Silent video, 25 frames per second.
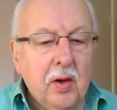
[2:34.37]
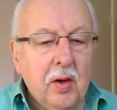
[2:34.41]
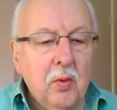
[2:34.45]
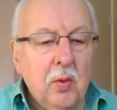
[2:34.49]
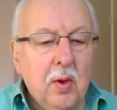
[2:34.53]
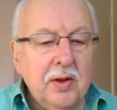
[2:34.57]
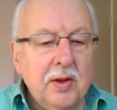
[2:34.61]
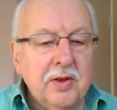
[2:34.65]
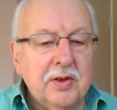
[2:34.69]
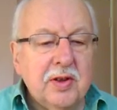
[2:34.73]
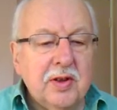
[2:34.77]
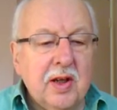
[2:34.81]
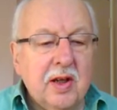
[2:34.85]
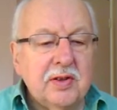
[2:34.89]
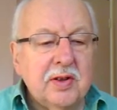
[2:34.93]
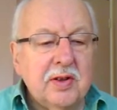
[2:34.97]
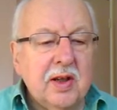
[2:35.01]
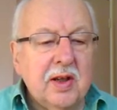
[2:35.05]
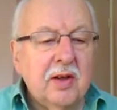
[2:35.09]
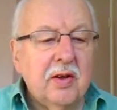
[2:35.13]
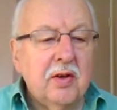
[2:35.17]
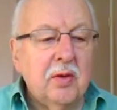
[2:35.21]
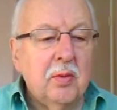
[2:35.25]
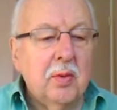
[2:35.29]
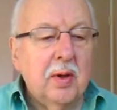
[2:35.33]
Once that's
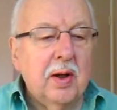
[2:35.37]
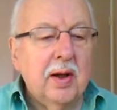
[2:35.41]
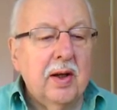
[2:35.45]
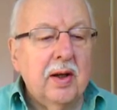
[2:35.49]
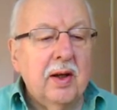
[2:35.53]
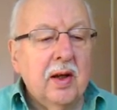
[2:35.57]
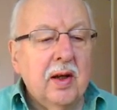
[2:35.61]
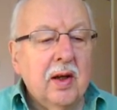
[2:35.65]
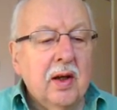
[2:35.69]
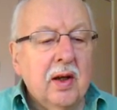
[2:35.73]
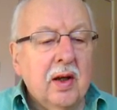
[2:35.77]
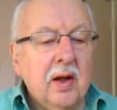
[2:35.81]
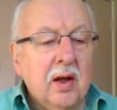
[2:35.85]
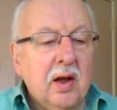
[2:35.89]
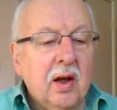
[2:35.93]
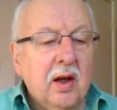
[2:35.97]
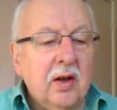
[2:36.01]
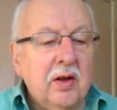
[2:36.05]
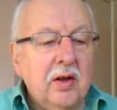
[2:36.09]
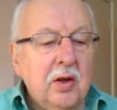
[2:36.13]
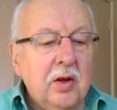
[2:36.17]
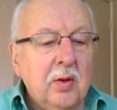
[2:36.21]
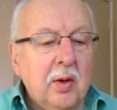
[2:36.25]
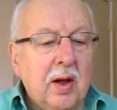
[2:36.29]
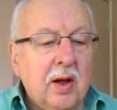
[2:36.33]
out of the way, a
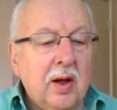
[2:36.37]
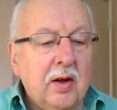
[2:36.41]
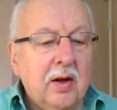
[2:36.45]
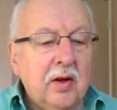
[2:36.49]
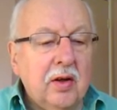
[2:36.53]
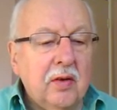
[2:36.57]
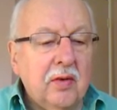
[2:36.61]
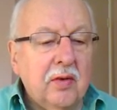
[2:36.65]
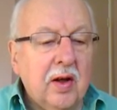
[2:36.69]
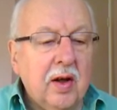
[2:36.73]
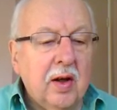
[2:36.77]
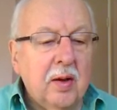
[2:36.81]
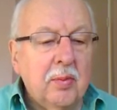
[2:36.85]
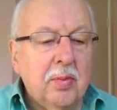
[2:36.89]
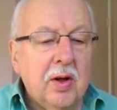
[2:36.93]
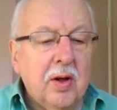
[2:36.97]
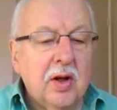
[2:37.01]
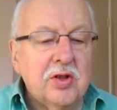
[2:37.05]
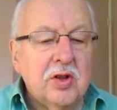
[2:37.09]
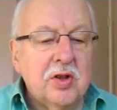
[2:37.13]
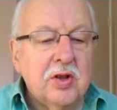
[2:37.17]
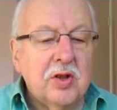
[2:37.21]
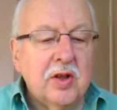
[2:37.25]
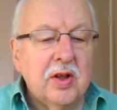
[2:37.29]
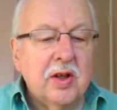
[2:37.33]
new area of high
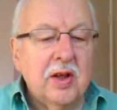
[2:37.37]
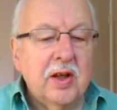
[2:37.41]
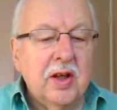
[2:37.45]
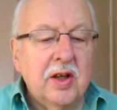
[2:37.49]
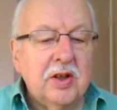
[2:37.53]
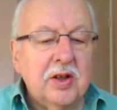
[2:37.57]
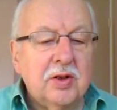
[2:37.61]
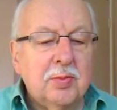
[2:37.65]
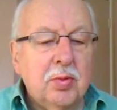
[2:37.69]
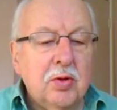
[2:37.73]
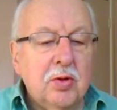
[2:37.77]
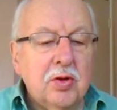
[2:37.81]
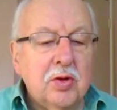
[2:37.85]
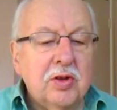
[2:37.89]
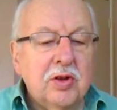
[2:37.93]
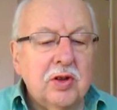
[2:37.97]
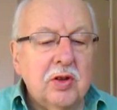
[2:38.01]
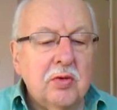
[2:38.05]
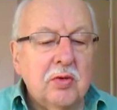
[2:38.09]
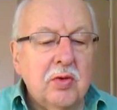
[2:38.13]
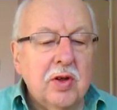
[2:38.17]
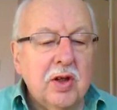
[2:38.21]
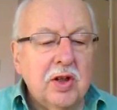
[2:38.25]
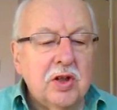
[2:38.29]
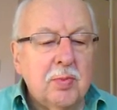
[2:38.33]
pressure to the east pushes
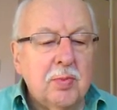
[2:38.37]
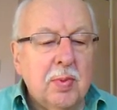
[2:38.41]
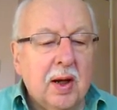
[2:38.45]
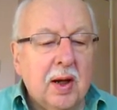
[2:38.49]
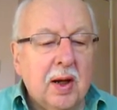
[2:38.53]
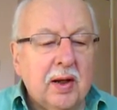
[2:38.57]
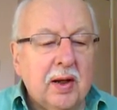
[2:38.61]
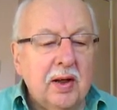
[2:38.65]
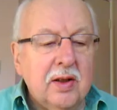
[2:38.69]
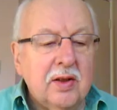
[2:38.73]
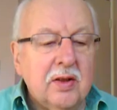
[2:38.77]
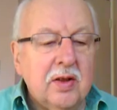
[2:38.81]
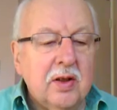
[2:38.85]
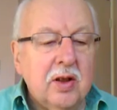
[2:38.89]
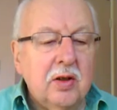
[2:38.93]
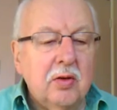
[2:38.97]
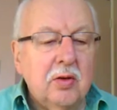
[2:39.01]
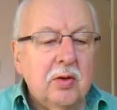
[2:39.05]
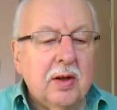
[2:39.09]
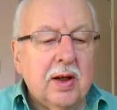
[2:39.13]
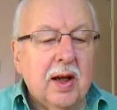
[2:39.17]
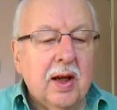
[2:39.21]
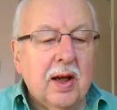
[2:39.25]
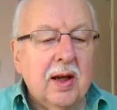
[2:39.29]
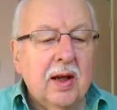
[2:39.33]
a ridge back into the
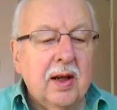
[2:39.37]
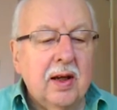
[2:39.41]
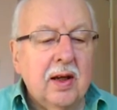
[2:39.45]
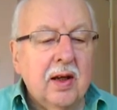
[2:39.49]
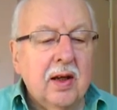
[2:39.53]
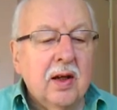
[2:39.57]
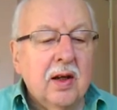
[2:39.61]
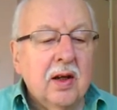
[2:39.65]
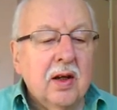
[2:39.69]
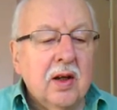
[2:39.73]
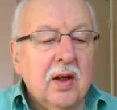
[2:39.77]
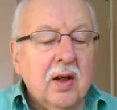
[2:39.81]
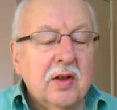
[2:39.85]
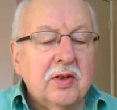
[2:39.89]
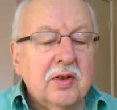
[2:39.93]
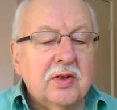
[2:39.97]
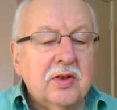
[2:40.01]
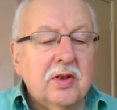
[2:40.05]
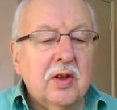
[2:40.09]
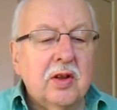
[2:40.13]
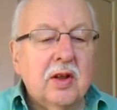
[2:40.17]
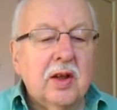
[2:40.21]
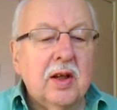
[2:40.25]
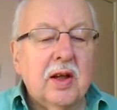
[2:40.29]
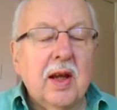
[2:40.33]
UK
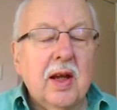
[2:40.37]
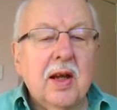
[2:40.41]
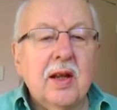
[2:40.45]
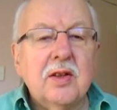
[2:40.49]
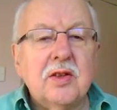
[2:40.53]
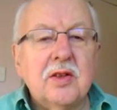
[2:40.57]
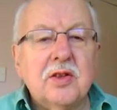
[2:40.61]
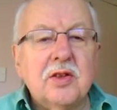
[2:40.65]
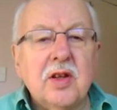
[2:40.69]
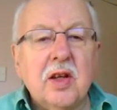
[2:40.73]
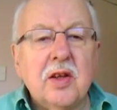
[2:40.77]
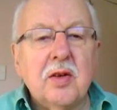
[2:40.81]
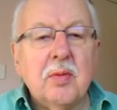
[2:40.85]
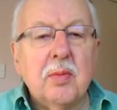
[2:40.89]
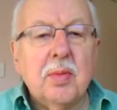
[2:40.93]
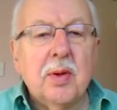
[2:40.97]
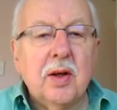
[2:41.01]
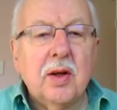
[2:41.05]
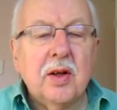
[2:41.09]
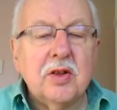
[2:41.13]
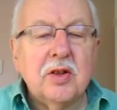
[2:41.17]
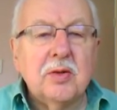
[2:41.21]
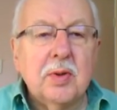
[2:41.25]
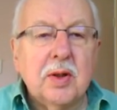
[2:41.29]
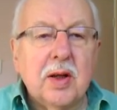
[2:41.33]
so that again southern
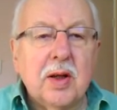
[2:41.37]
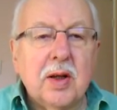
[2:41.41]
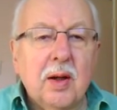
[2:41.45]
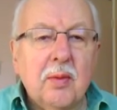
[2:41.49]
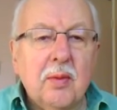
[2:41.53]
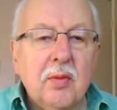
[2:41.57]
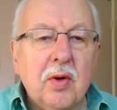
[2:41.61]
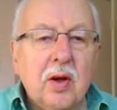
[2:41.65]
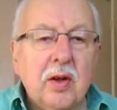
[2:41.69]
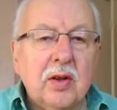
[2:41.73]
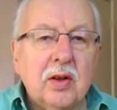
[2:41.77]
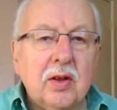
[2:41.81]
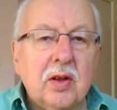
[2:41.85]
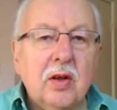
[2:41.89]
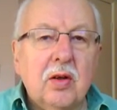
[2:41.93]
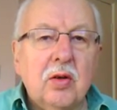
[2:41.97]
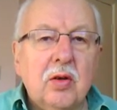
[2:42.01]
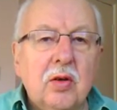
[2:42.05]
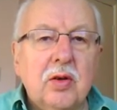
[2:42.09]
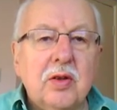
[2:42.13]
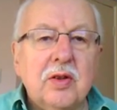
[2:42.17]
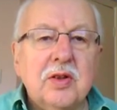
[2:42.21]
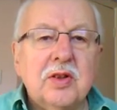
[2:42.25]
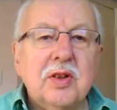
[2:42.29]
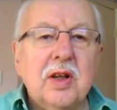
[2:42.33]
parts become rather
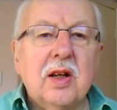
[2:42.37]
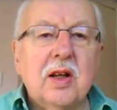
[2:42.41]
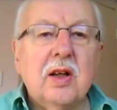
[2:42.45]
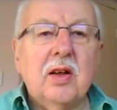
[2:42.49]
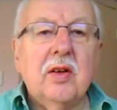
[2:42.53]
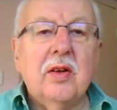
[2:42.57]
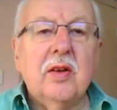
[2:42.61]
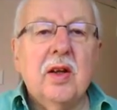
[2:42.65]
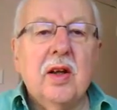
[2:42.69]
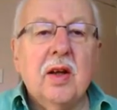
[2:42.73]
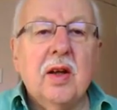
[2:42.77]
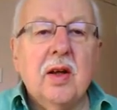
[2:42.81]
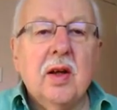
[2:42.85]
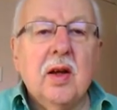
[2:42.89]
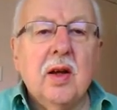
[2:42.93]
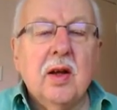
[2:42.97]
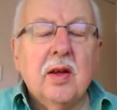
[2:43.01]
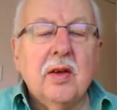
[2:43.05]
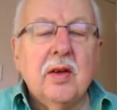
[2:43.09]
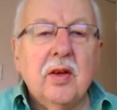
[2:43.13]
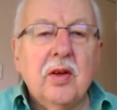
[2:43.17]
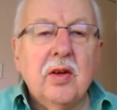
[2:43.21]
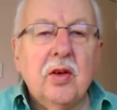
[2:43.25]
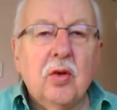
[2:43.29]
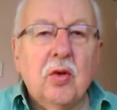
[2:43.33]
cold and settled,
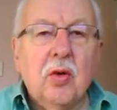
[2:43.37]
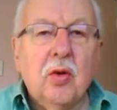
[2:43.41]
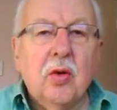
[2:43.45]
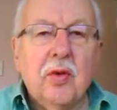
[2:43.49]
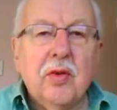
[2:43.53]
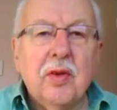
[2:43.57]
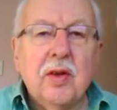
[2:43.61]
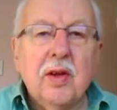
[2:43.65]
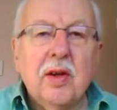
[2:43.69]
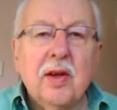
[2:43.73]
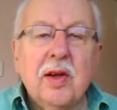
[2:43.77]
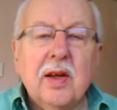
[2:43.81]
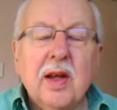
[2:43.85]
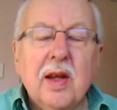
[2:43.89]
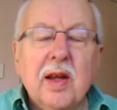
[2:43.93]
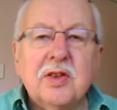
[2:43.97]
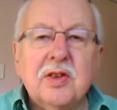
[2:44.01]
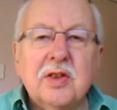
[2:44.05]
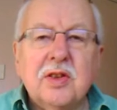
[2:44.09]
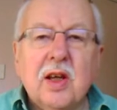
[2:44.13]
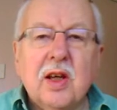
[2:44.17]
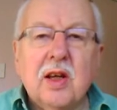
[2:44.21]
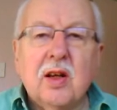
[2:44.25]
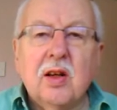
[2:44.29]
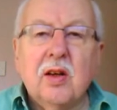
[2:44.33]
the north less
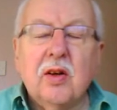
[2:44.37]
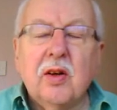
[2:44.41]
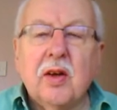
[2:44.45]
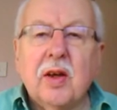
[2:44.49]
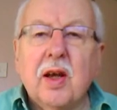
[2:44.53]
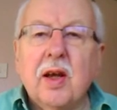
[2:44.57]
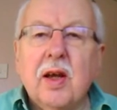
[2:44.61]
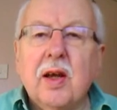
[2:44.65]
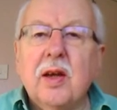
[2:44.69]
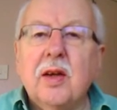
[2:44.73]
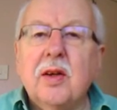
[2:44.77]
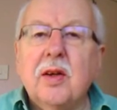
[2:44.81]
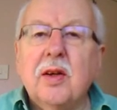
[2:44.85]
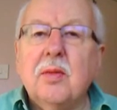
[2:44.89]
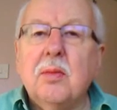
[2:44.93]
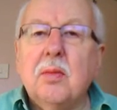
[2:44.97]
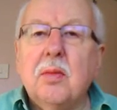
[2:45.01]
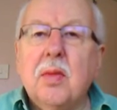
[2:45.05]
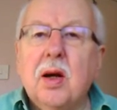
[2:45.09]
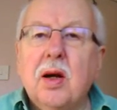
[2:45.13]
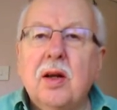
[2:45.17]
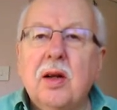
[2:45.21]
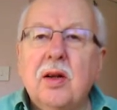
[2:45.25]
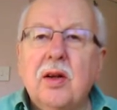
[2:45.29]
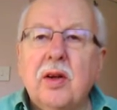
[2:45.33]
settled and
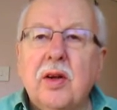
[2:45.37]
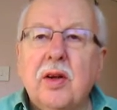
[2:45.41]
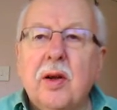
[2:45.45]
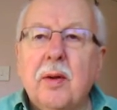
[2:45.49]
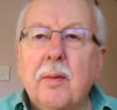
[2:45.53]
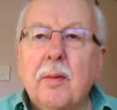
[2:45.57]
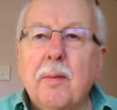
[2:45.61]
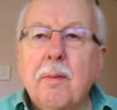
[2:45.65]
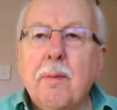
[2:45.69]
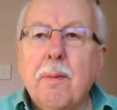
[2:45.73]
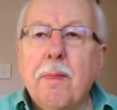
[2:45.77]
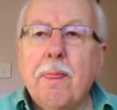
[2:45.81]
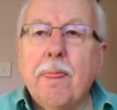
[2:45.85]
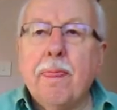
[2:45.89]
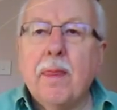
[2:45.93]
milder.